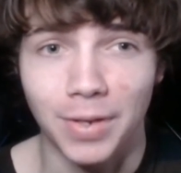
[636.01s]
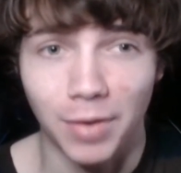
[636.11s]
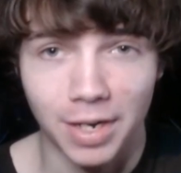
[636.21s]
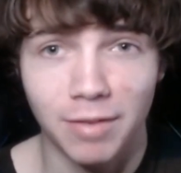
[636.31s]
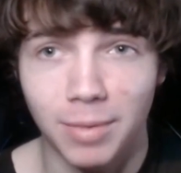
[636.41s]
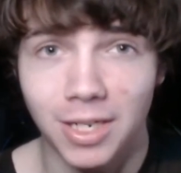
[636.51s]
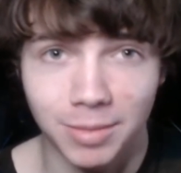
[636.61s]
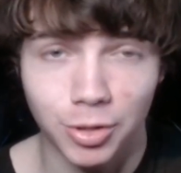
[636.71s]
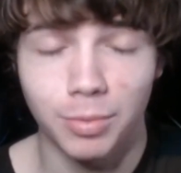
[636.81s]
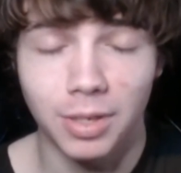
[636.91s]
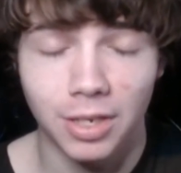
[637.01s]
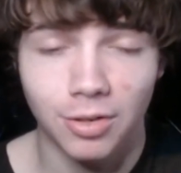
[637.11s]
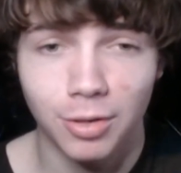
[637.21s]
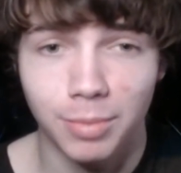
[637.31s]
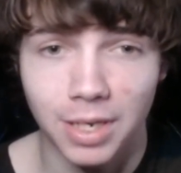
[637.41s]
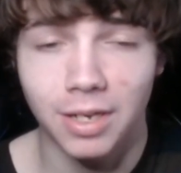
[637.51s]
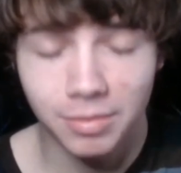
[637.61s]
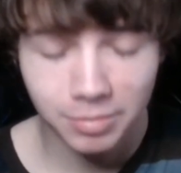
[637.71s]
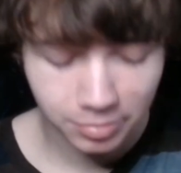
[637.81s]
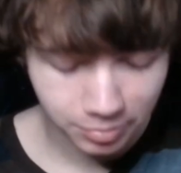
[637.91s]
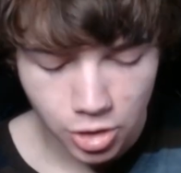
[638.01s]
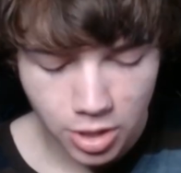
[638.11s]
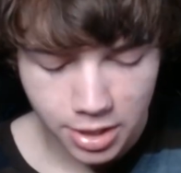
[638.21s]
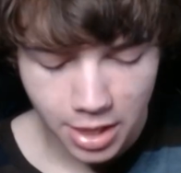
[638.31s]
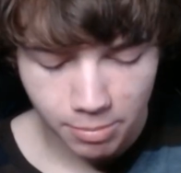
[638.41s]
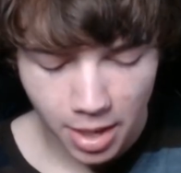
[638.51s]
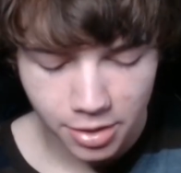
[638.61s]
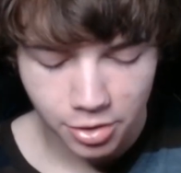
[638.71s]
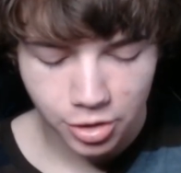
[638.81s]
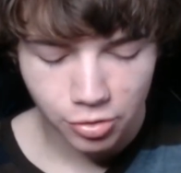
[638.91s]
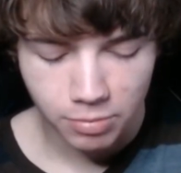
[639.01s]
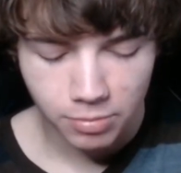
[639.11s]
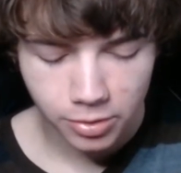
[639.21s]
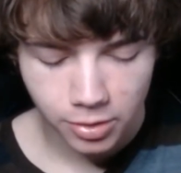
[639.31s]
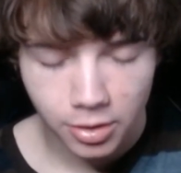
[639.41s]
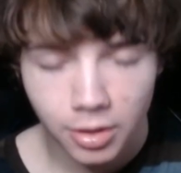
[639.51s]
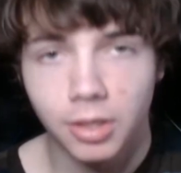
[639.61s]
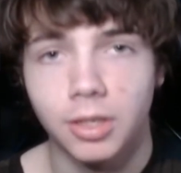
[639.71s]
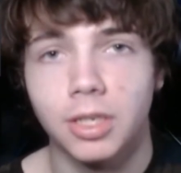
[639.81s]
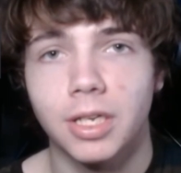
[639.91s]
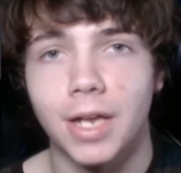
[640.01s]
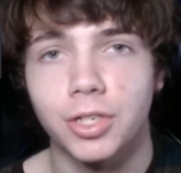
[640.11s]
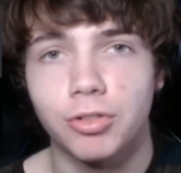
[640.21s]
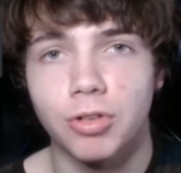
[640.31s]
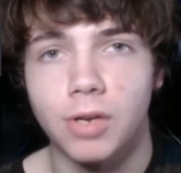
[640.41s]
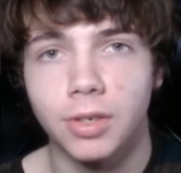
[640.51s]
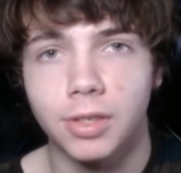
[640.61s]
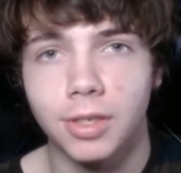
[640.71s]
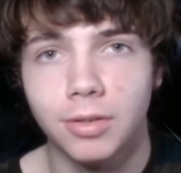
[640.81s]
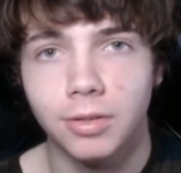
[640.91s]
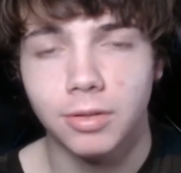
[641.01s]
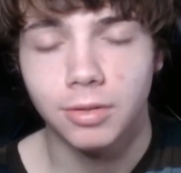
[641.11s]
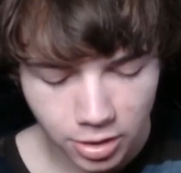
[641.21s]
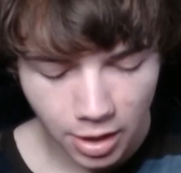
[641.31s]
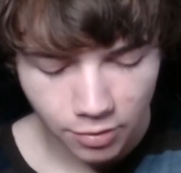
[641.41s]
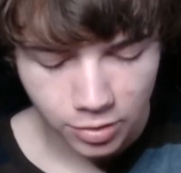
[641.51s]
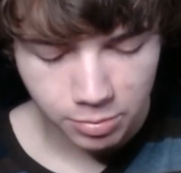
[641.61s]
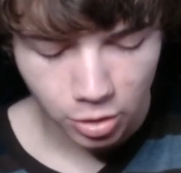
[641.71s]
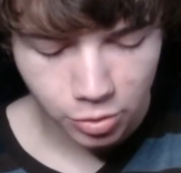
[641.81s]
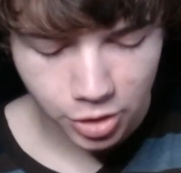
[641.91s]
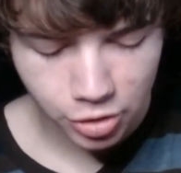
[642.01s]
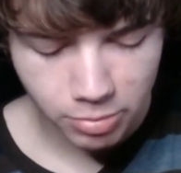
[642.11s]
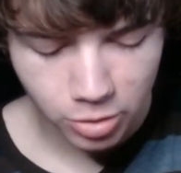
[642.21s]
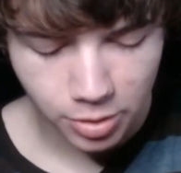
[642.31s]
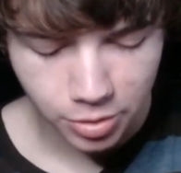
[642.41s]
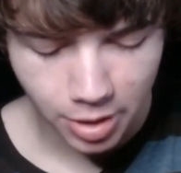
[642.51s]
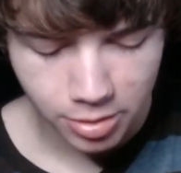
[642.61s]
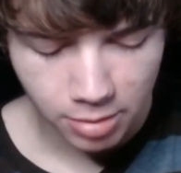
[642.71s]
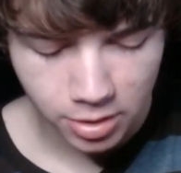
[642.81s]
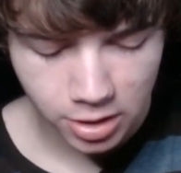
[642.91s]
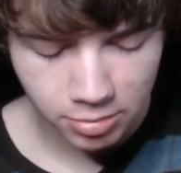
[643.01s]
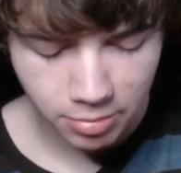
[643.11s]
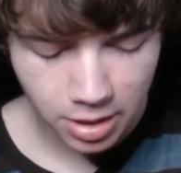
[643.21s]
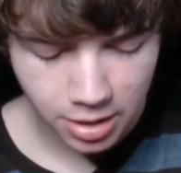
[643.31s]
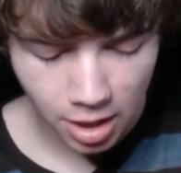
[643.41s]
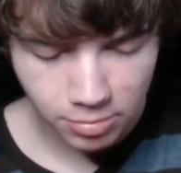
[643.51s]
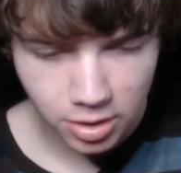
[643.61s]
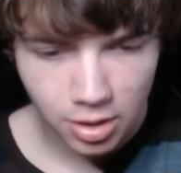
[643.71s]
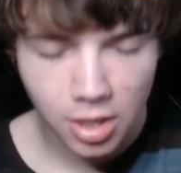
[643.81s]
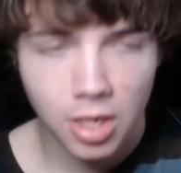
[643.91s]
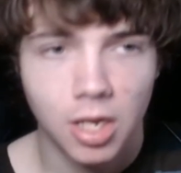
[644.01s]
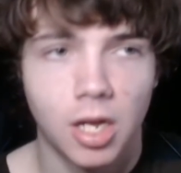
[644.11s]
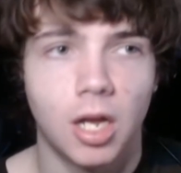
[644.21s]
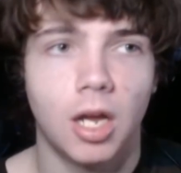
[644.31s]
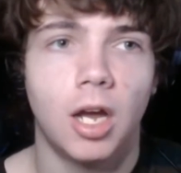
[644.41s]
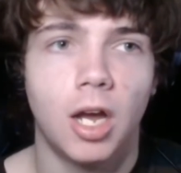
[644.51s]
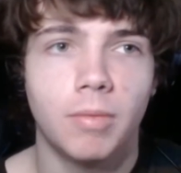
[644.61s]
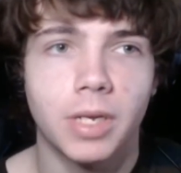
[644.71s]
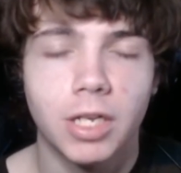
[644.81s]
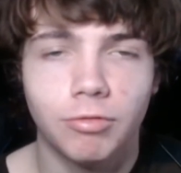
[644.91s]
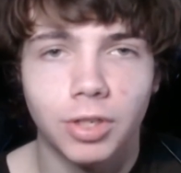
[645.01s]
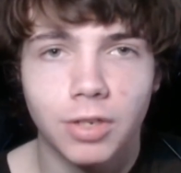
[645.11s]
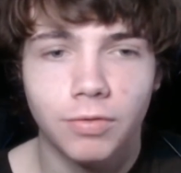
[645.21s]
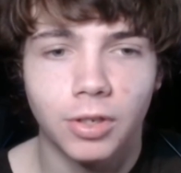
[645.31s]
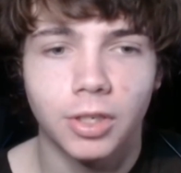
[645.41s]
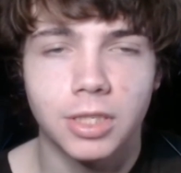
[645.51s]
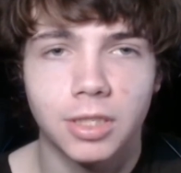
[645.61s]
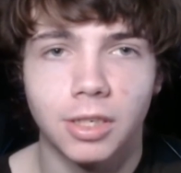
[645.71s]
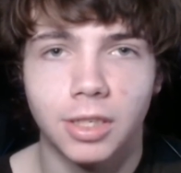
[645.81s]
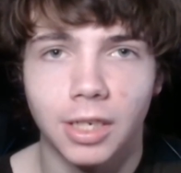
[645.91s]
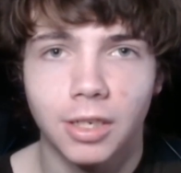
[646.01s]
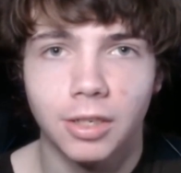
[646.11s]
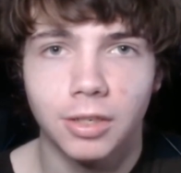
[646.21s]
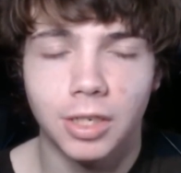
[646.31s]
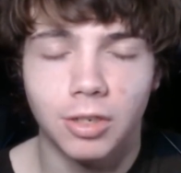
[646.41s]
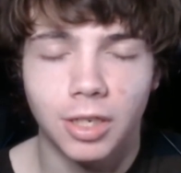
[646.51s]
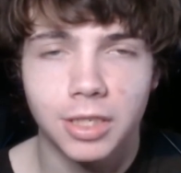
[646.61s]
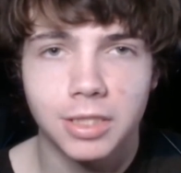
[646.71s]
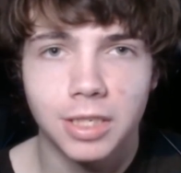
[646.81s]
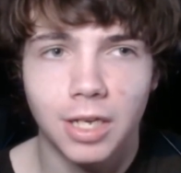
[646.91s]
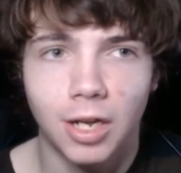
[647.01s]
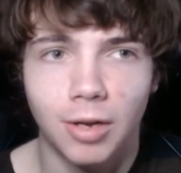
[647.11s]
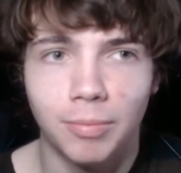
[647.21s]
If I didn't have mods, I'm sure it'd be a lot harder, but yeah. Do you get down bad during stream? Catastrophically. How's the life of a smaller Twitch streamer, especially with how dumb the system can be at times? It can really fucking suck dick, in all honesty.